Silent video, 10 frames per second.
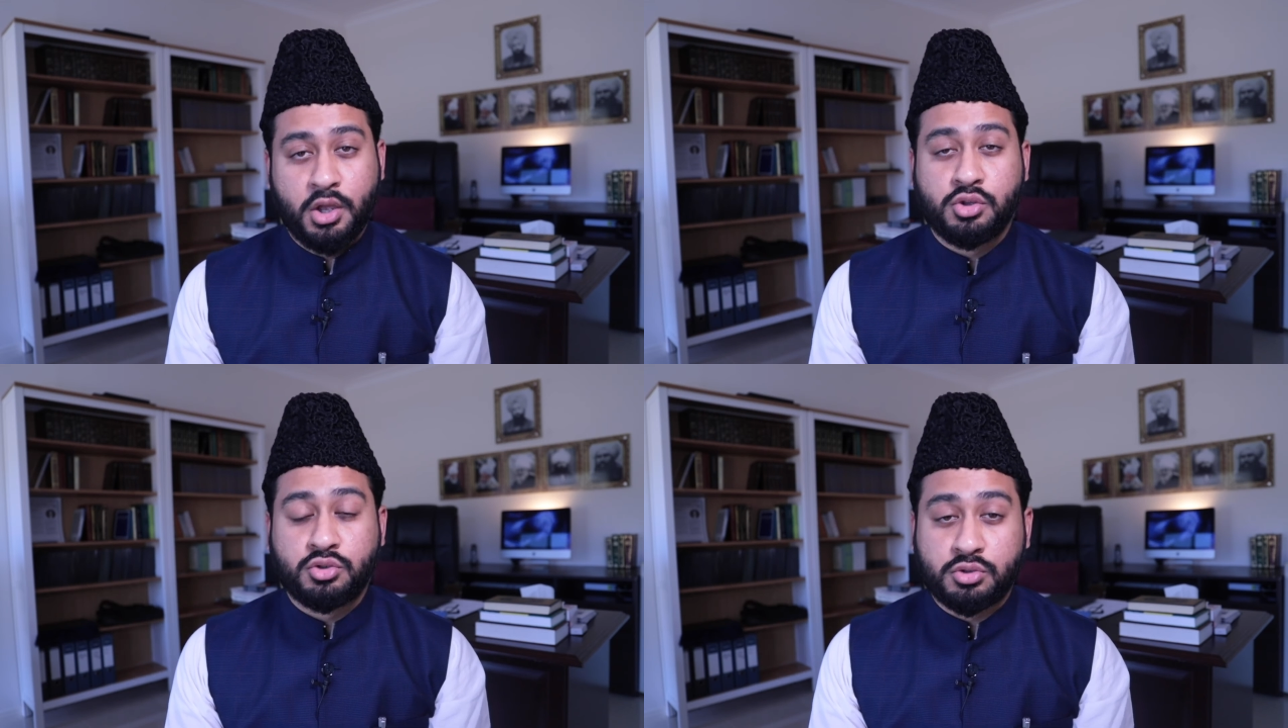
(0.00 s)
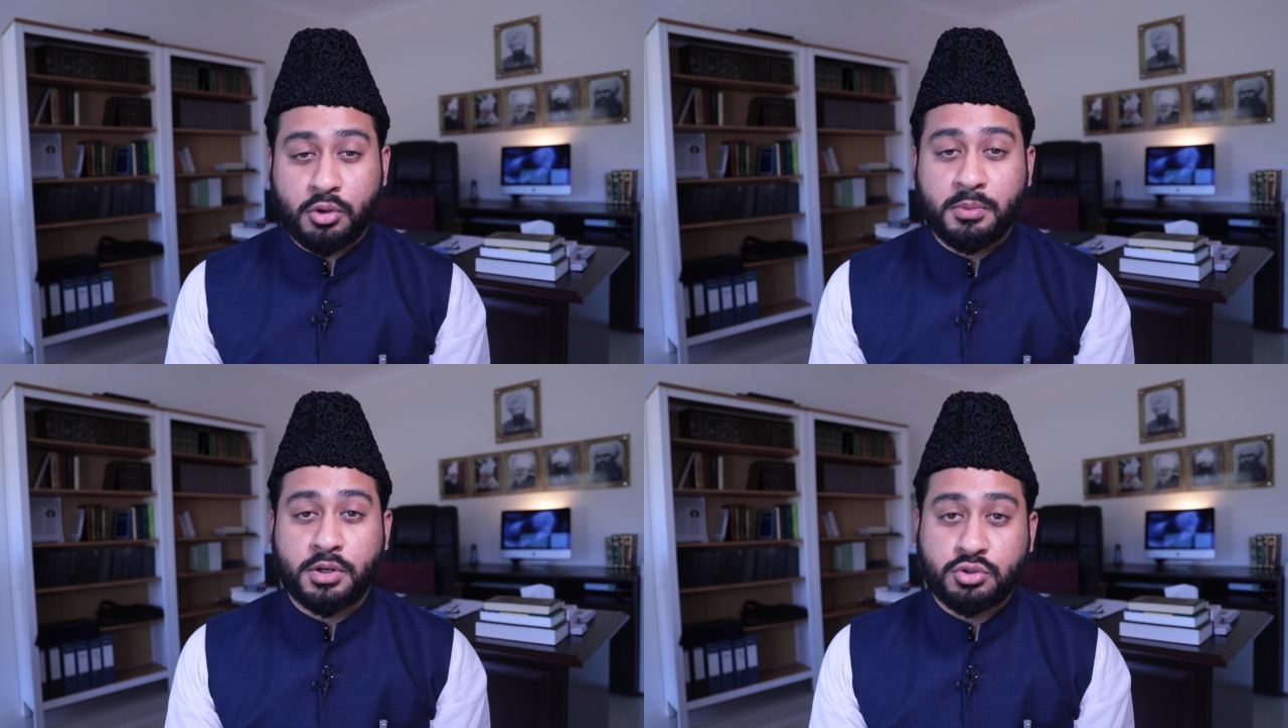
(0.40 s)

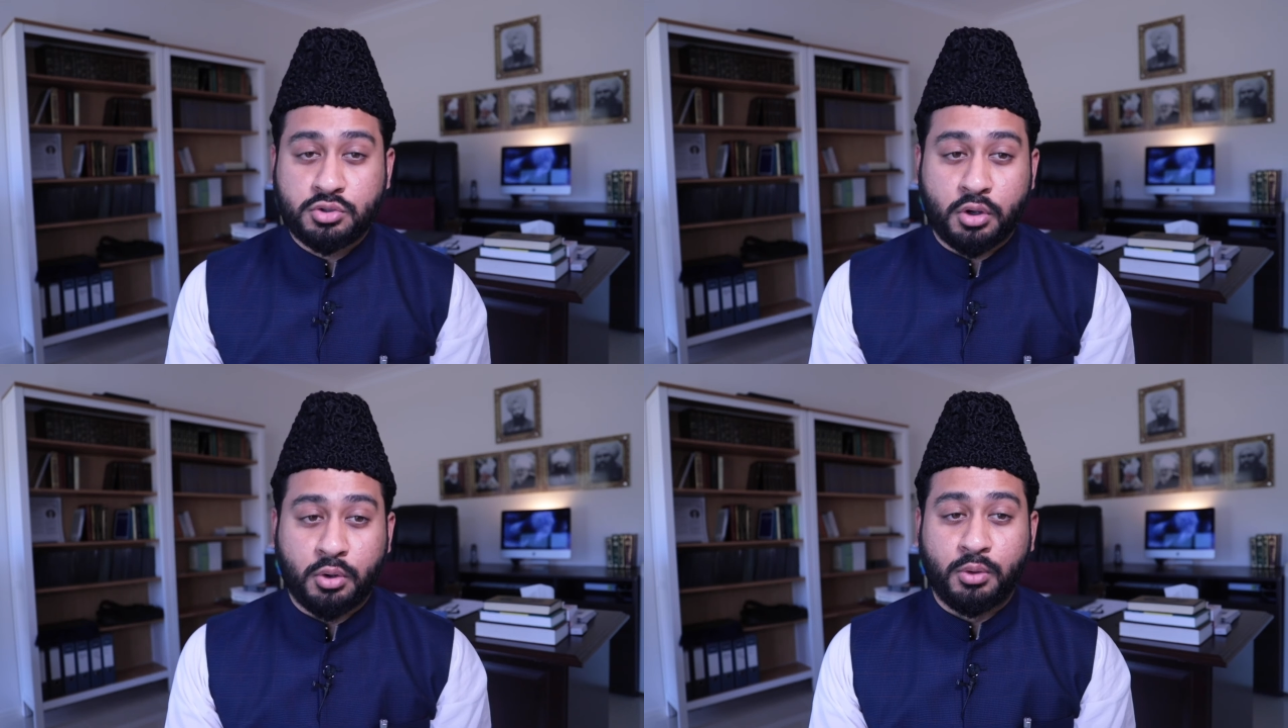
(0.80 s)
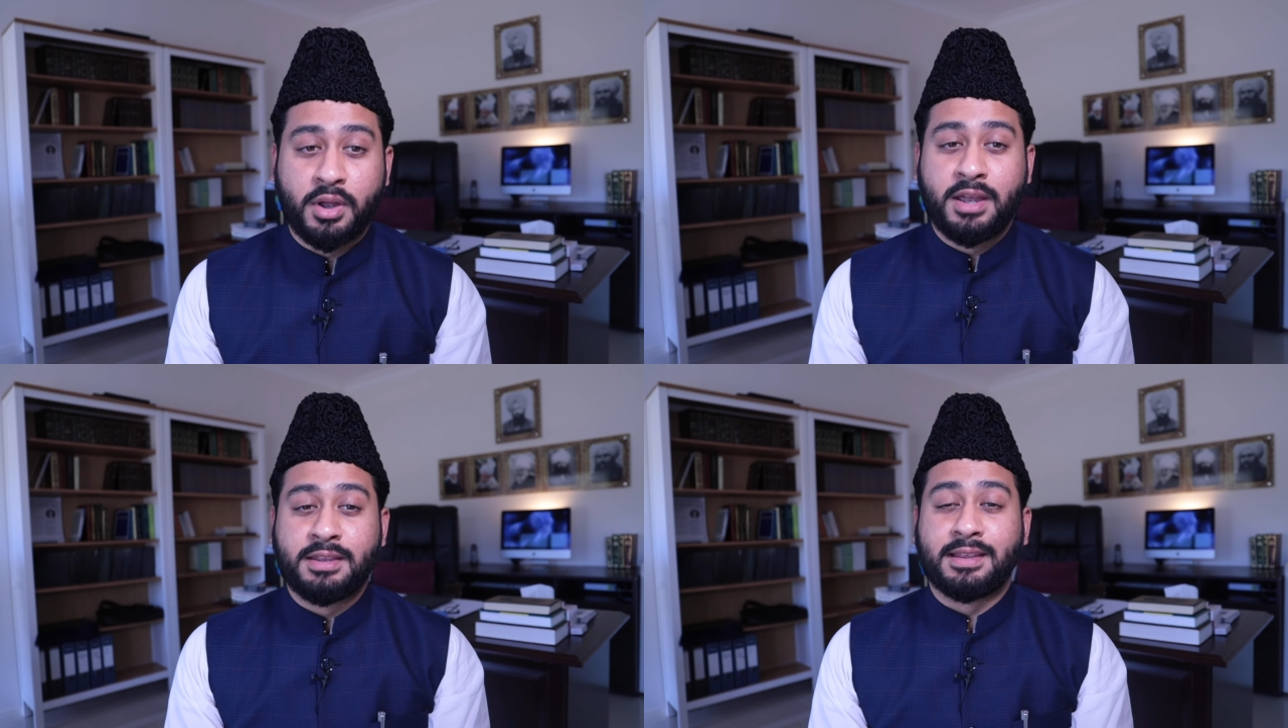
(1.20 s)
So much so
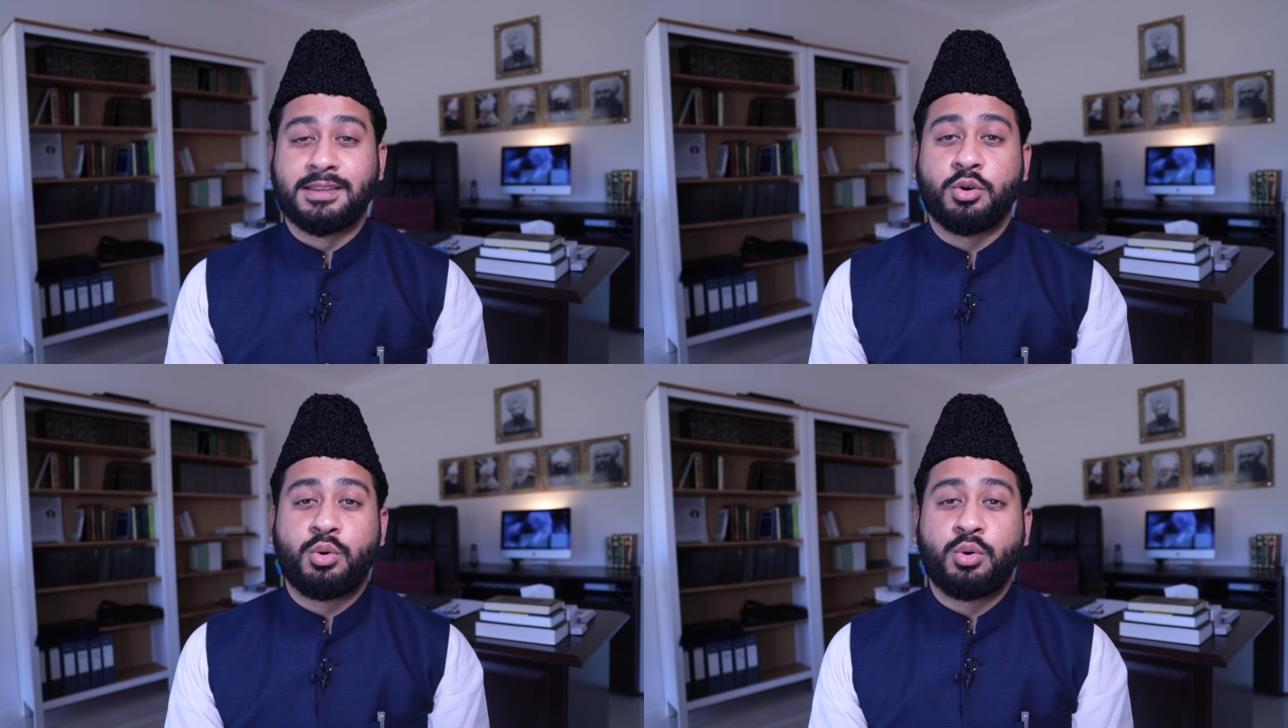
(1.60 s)
that the